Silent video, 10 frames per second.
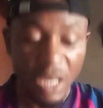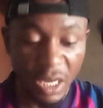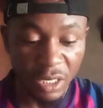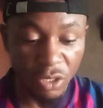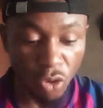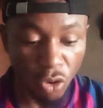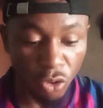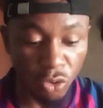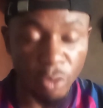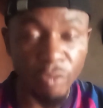at the
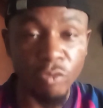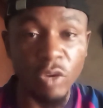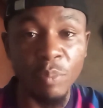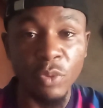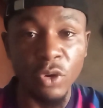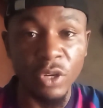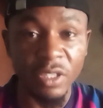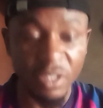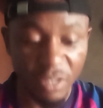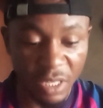odd of
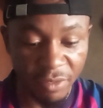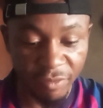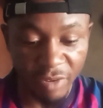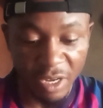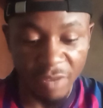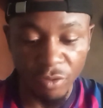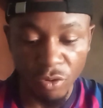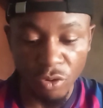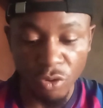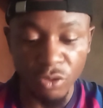1.35
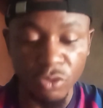odd.